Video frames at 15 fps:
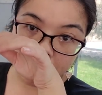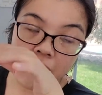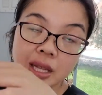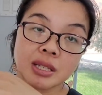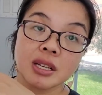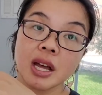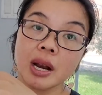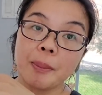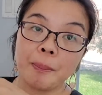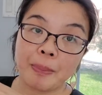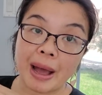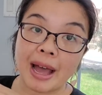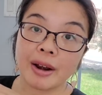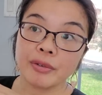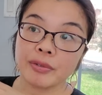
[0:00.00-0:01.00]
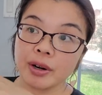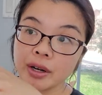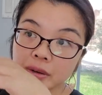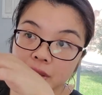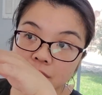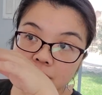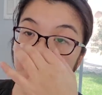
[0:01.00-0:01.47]
It's not a bad
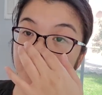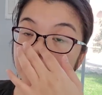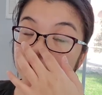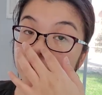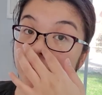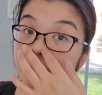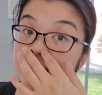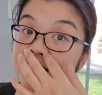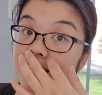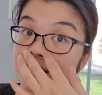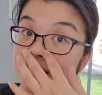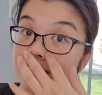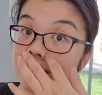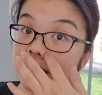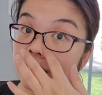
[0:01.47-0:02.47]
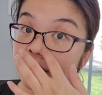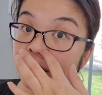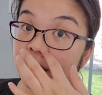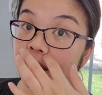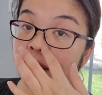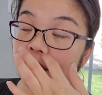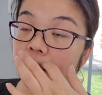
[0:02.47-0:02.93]
fragrance, but if you have a scent
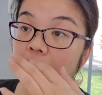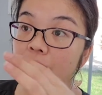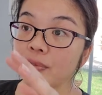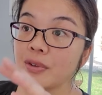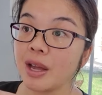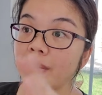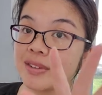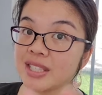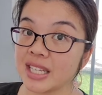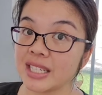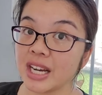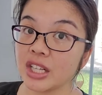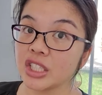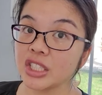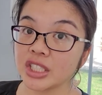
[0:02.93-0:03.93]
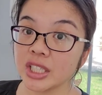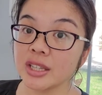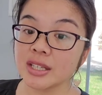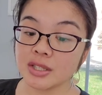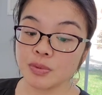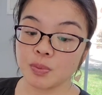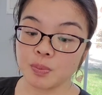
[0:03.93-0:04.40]
sensitivity, like if you have a scent allergy,
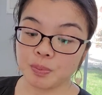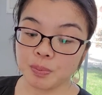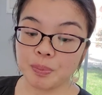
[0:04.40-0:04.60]
this